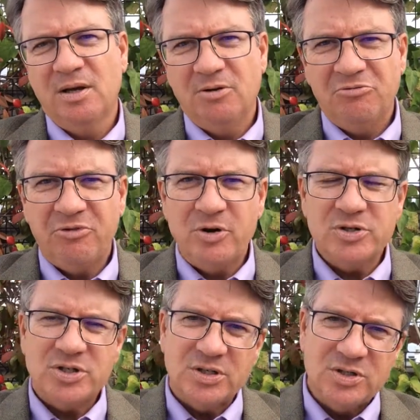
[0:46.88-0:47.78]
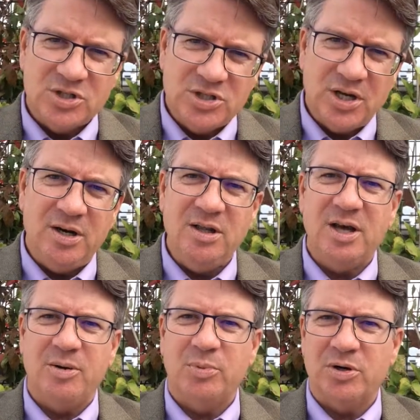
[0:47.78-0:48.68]
First, study
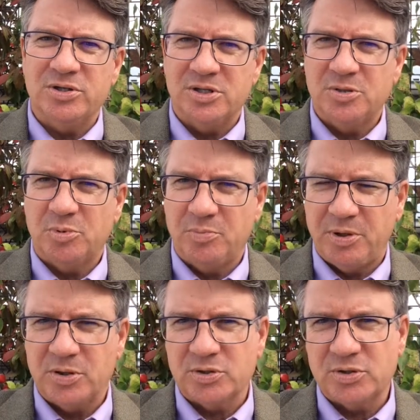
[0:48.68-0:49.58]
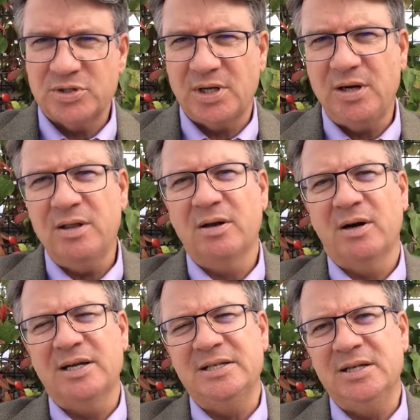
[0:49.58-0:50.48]
that person's proposal, study their
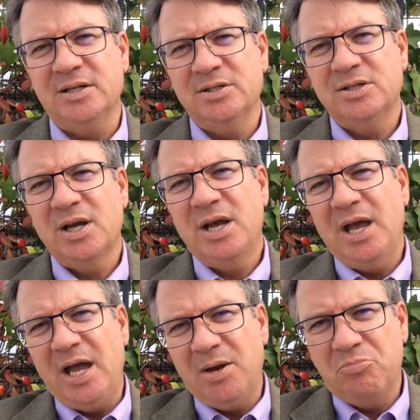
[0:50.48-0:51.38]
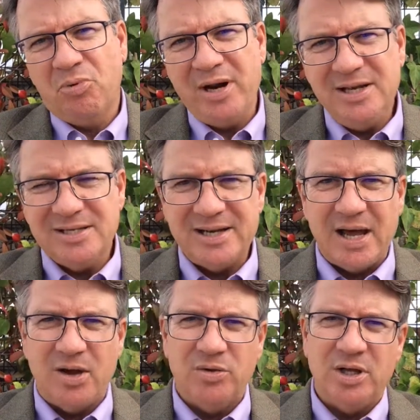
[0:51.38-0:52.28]
ideas, and break it
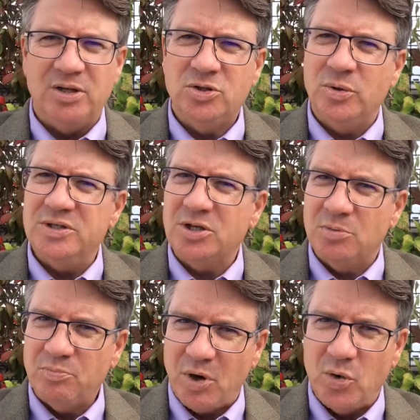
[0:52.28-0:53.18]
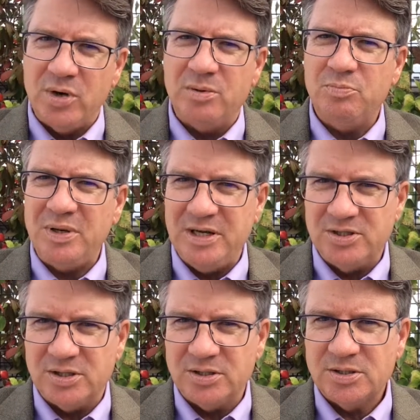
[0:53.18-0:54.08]
down into its component
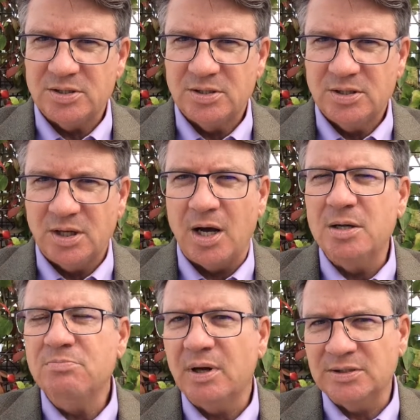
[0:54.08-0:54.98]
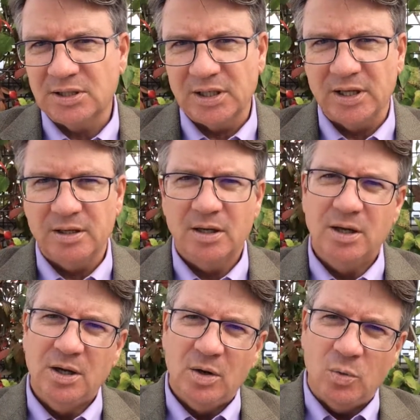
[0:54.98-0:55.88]
pieces. Unbundle it.
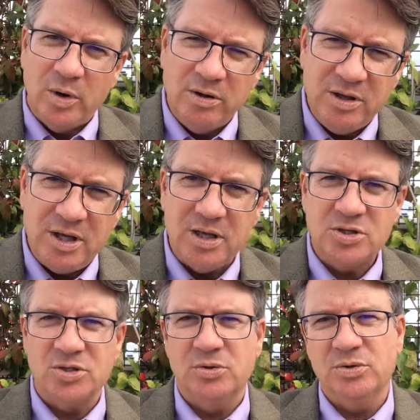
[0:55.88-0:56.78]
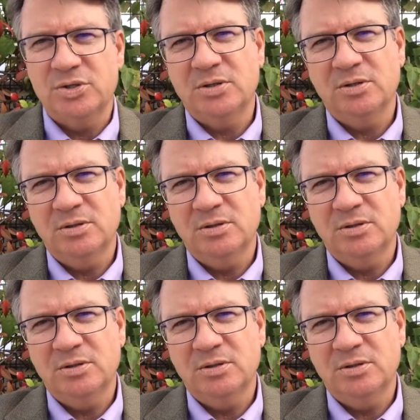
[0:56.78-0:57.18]
What are the issues?